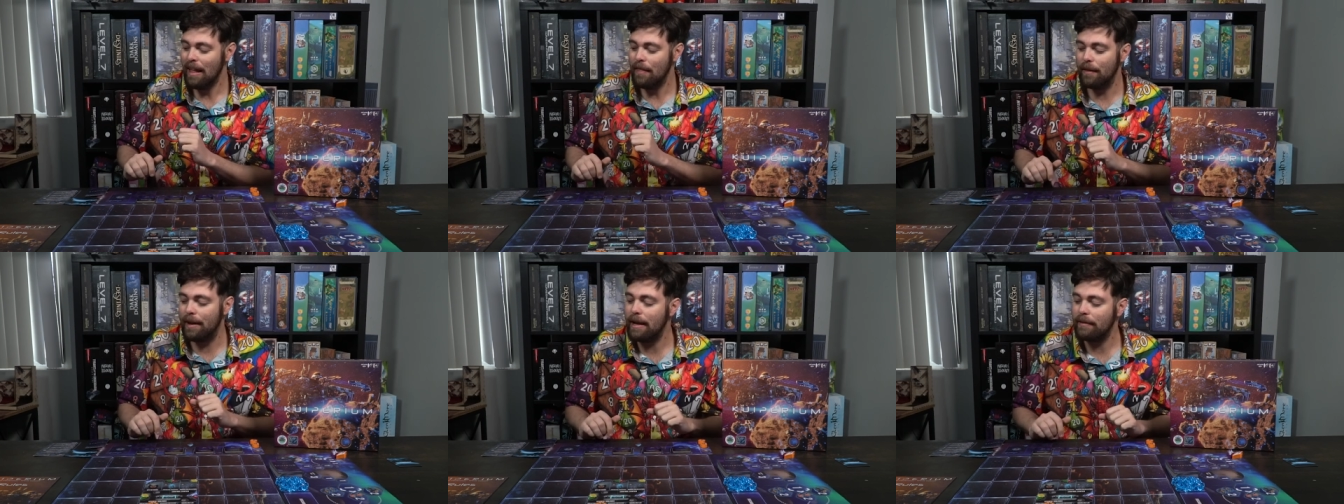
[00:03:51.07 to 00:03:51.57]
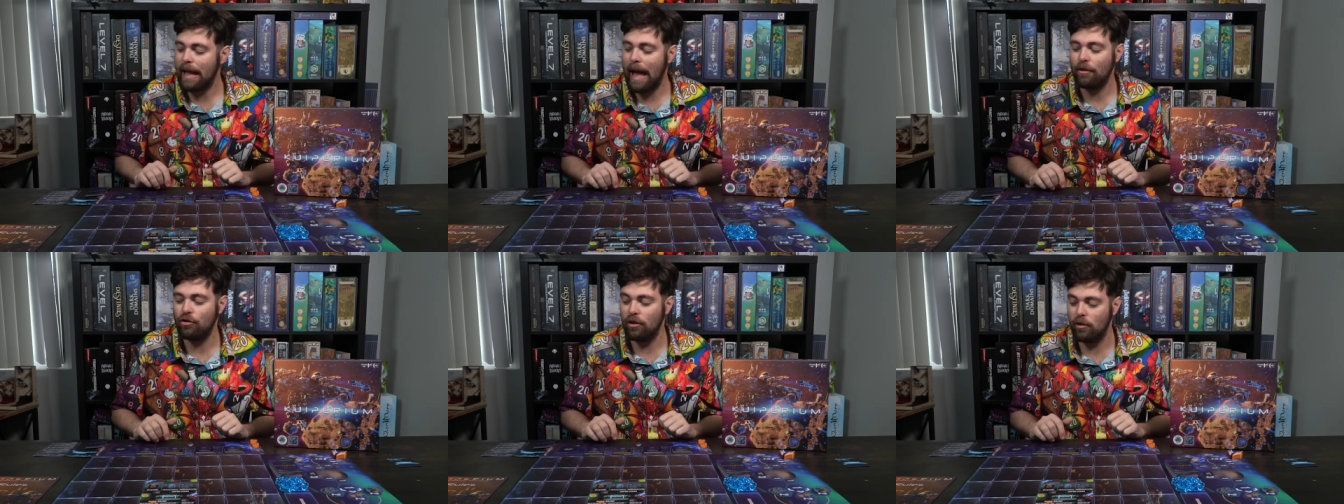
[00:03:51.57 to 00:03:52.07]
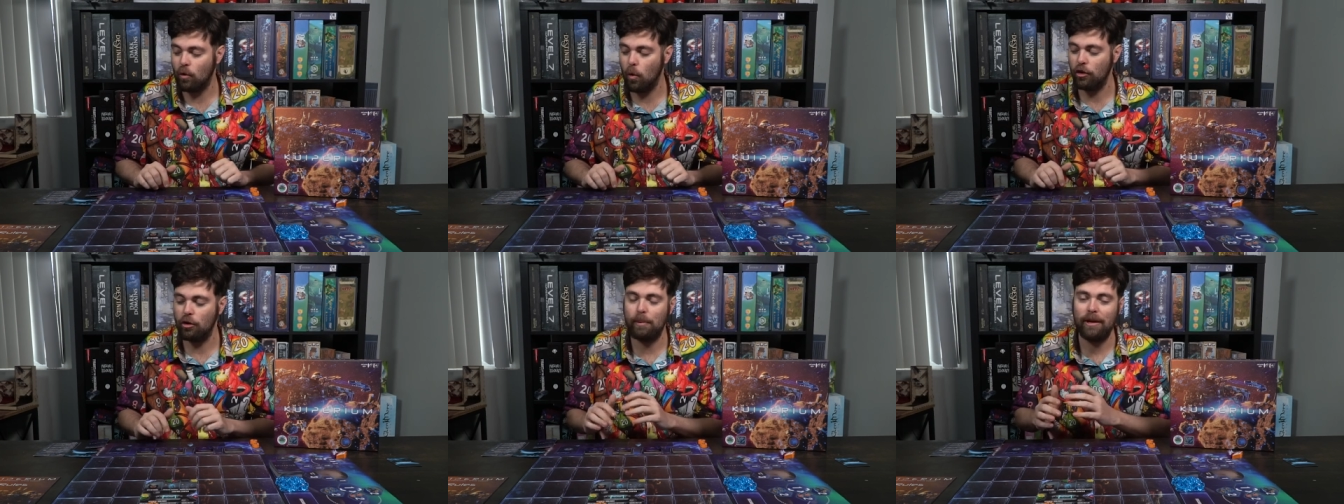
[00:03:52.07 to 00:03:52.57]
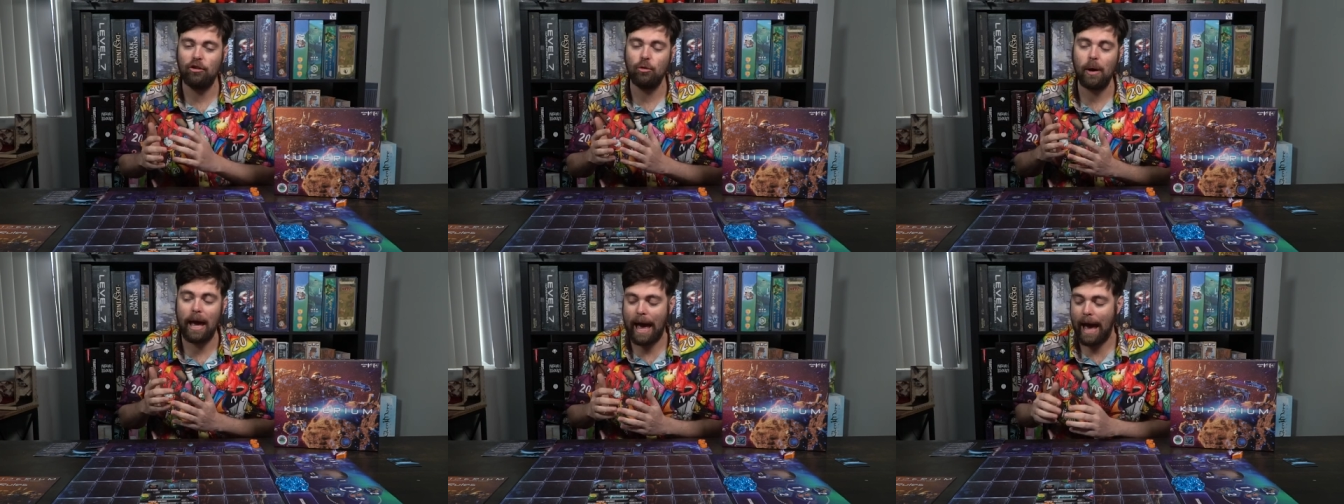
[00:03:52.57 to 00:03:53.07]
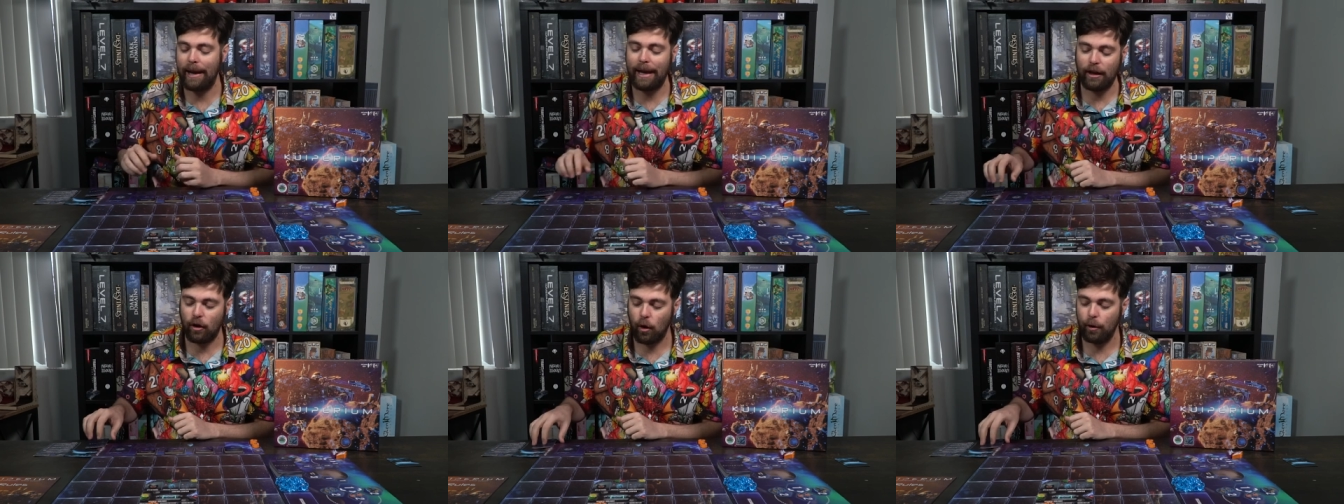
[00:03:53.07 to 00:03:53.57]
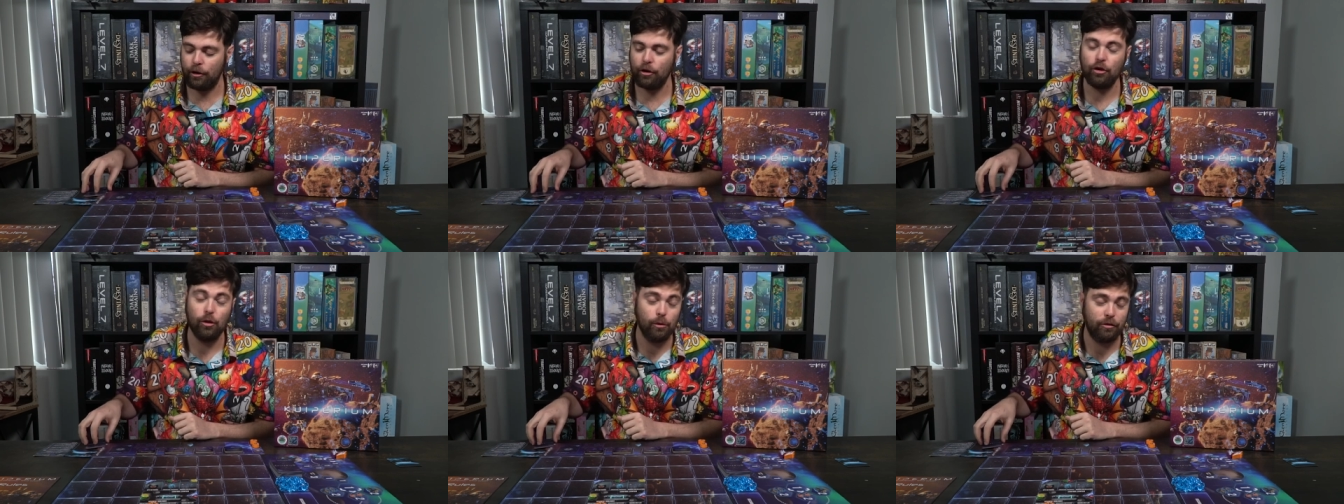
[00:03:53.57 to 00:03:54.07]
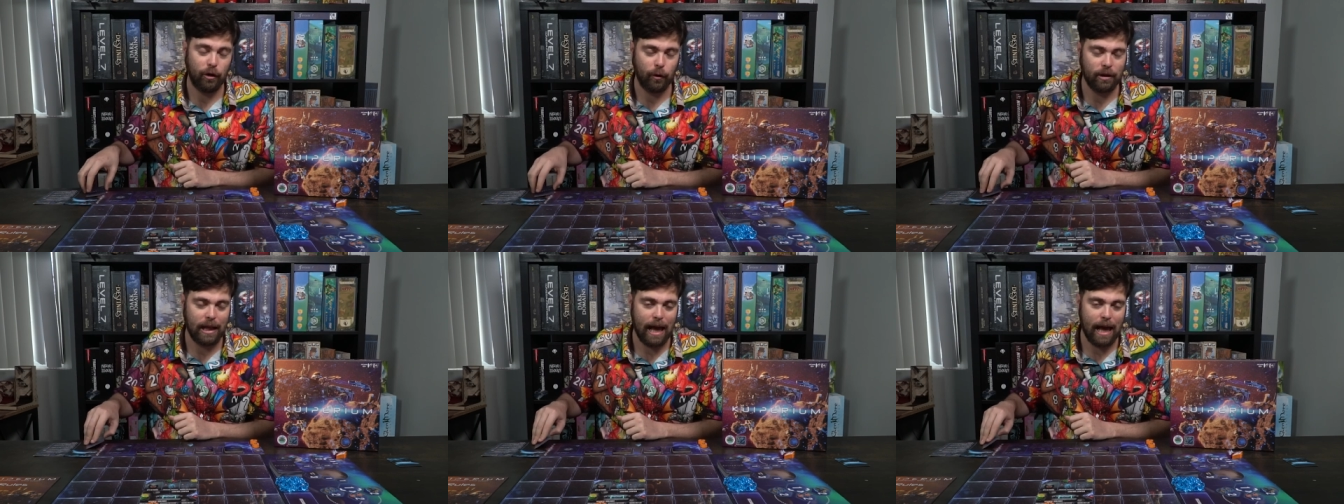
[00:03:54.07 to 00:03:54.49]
The next action is going to be to add a card to your secret